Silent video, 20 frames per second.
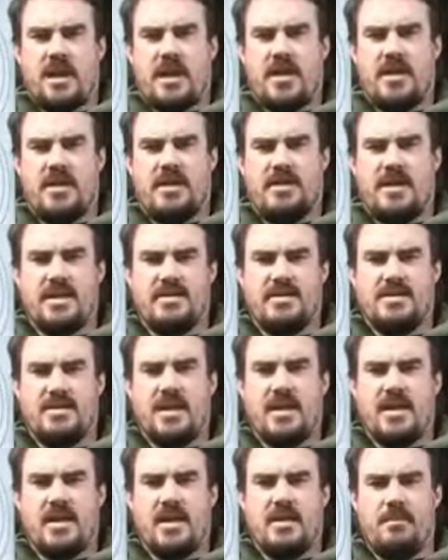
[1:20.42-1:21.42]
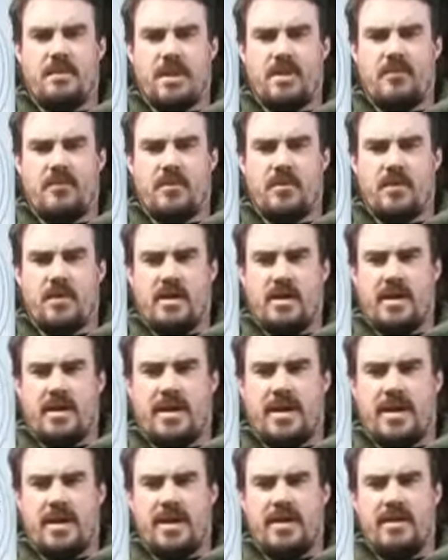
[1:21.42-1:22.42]
takes time, effort,
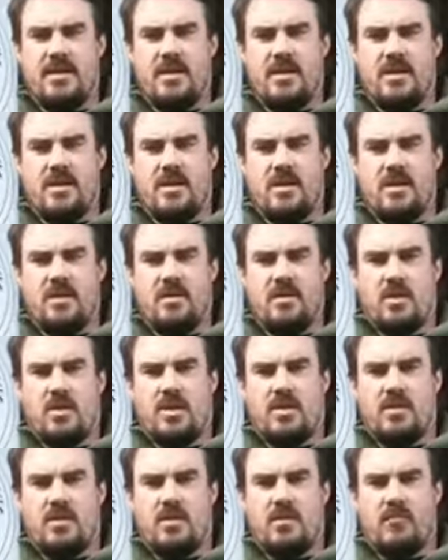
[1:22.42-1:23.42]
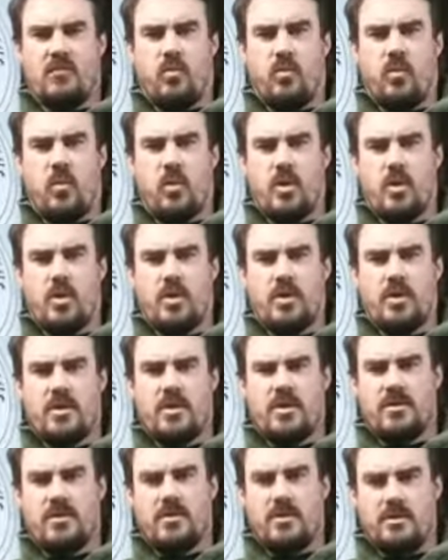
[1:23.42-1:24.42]
and a lot of work
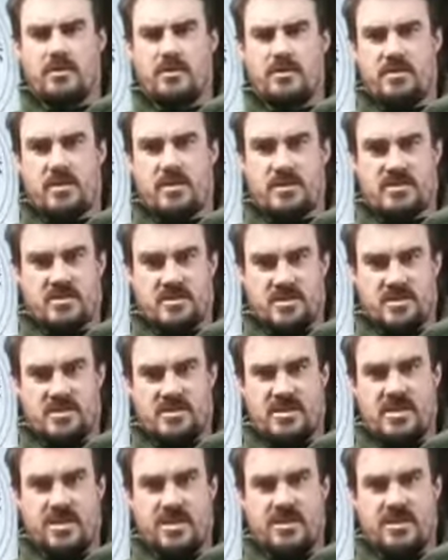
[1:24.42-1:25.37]
to succeed.